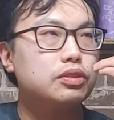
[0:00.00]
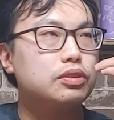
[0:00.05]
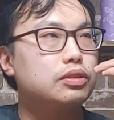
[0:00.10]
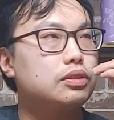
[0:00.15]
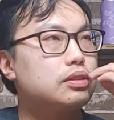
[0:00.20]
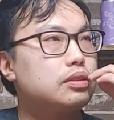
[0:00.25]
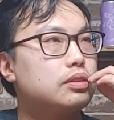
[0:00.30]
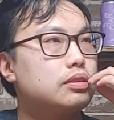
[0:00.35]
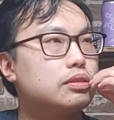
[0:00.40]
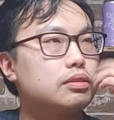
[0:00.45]

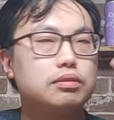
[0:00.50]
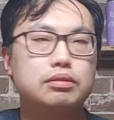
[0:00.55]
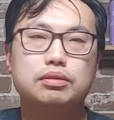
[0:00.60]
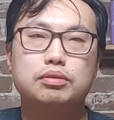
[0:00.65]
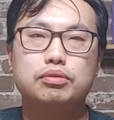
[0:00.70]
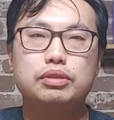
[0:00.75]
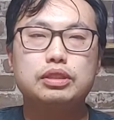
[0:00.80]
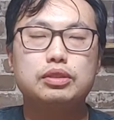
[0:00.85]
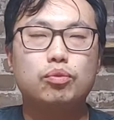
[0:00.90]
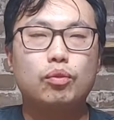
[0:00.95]
There's
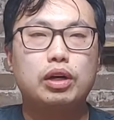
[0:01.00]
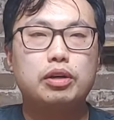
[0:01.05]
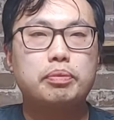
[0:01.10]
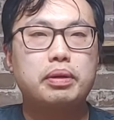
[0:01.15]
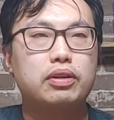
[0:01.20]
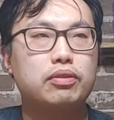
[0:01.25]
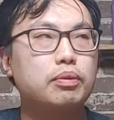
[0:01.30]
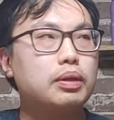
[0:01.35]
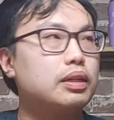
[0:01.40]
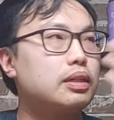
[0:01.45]
there's a reason why
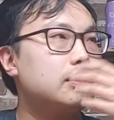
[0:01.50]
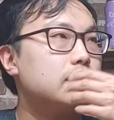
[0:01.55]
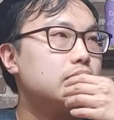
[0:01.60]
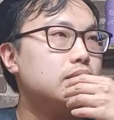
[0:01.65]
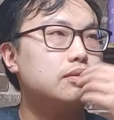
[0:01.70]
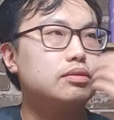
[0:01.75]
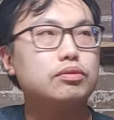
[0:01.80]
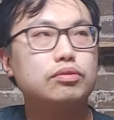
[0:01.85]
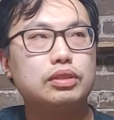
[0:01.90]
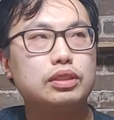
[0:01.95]
you're paying money,
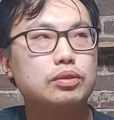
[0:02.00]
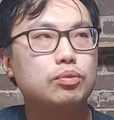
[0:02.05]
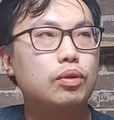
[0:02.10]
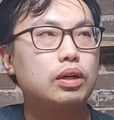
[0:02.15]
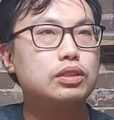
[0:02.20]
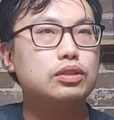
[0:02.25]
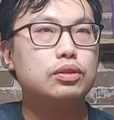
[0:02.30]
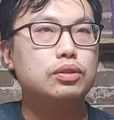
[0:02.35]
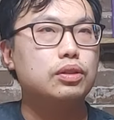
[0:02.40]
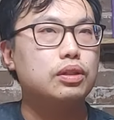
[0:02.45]
and the reason
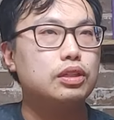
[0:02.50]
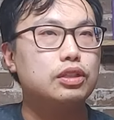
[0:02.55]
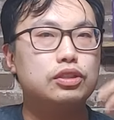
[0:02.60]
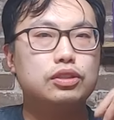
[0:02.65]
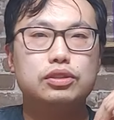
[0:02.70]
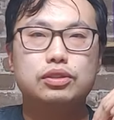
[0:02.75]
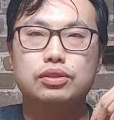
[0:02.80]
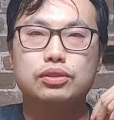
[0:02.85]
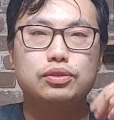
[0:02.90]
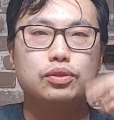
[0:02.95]
why it's so delicious.